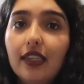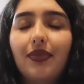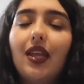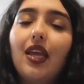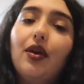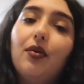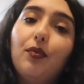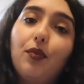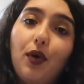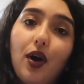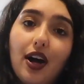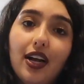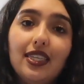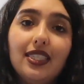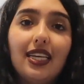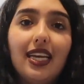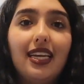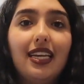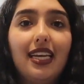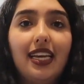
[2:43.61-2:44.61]
It was
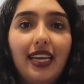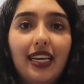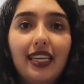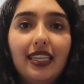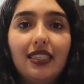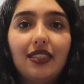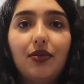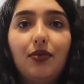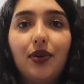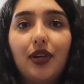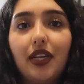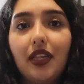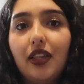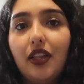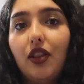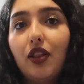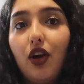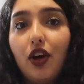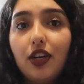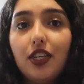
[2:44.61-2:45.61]
and is one of the
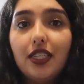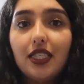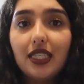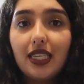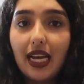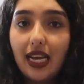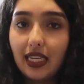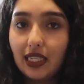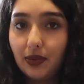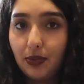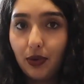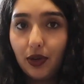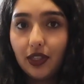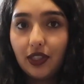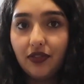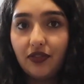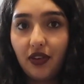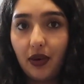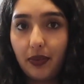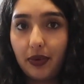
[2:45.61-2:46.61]
largest exports
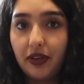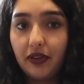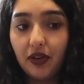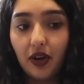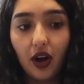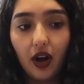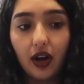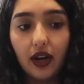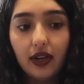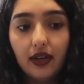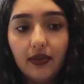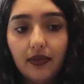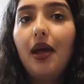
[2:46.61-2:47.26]
from Iran.